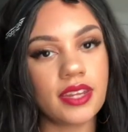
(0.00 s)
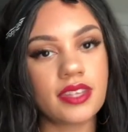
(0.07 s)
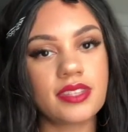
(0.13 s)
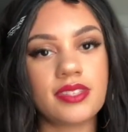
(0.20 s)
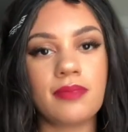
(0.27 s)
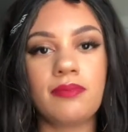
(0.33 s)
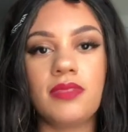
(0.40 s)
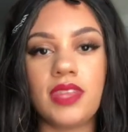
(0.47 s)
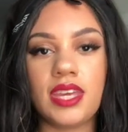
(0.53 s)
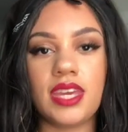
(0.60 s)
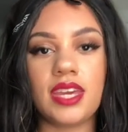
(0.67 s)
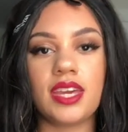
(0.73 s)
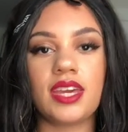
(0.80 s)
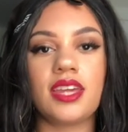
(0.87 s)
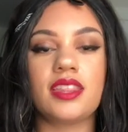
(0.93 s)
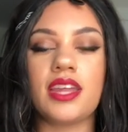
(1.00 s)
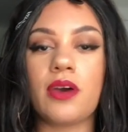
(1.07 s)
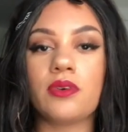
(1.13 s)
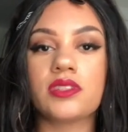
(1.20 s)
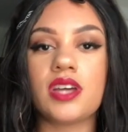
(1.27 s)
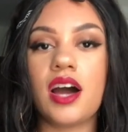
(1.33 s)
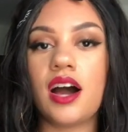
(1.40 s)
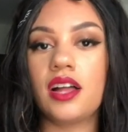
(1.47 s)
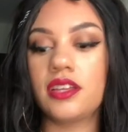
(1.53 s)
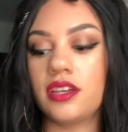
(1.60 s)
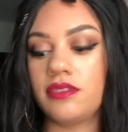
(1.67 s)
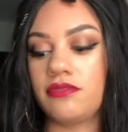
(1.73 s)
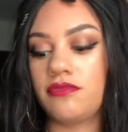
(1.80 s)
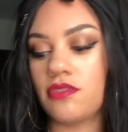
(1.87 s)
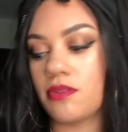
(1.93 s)
something that was
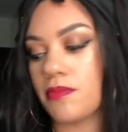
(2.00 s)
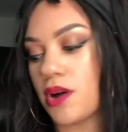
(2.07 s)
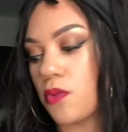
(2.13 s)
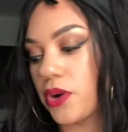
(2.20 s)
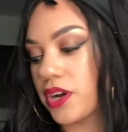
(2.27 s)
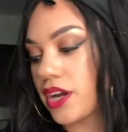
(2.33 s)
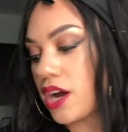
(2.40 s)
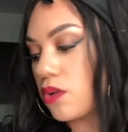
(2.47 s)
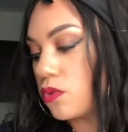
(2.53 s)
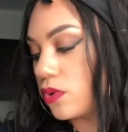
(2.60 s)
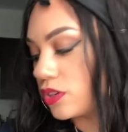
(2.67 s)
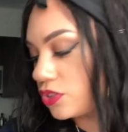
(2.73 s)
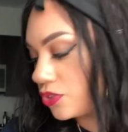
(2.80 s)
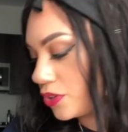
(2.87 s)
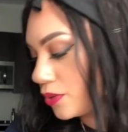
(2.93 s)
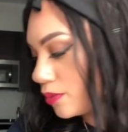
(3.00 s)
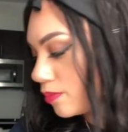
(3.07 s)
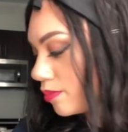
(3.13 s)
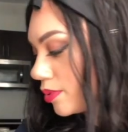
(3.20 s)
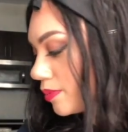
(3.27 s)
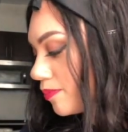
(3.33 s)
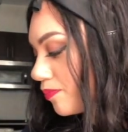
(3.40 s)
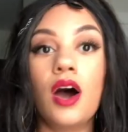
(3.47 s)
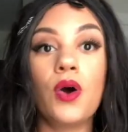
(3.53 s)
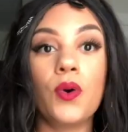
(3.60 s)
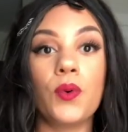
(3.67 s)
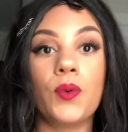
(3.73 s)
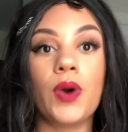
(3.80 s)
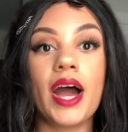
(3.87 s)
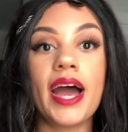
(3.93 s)
olive for my workout wardrobe.
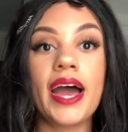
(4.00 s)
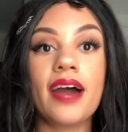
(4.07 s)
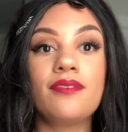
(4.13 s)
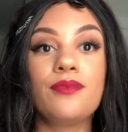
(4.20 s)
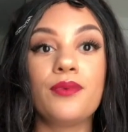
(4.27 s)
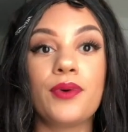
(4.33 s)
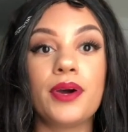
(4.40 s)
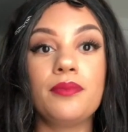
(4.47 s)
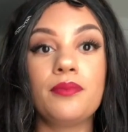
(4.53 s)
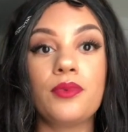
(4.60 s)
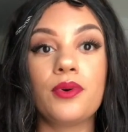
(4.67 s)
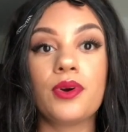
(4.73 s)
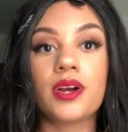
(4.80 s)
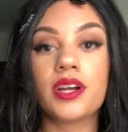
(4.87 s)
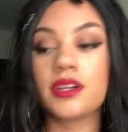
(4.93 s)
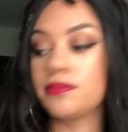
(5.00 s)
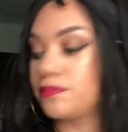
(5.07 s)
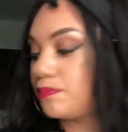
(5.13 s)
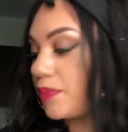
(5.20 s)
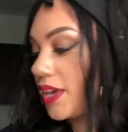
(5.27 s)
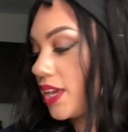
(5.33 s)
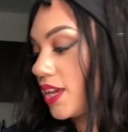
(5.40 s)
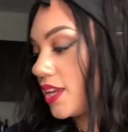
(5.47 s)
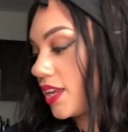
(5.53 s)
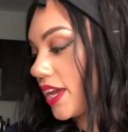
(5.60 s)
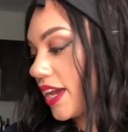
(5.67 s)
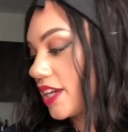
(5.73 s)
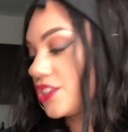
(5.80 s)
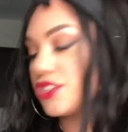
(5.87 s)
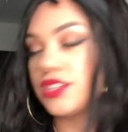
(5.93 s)
Oh, I have one more pant,
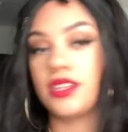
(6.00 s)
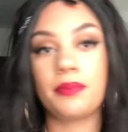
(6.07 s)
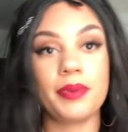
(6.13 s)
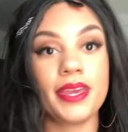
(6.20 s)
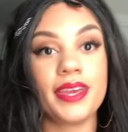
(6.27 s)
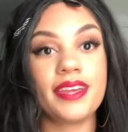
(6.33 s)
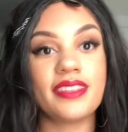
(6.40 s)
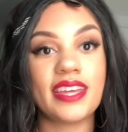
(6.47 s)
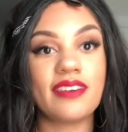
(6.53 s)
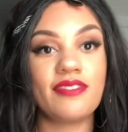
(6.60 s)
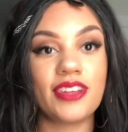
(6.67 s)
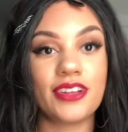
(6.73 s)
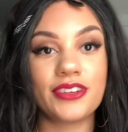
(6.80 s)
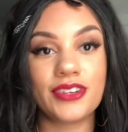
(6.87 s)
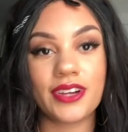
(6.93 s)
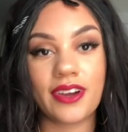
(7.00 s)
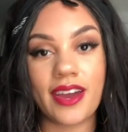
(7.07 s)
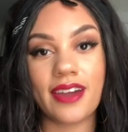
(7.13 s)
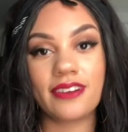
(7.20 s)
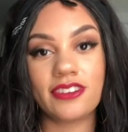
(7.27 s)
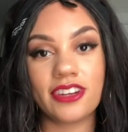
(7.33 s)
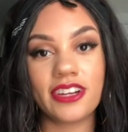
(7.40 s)
actually, the pant that fell on the ground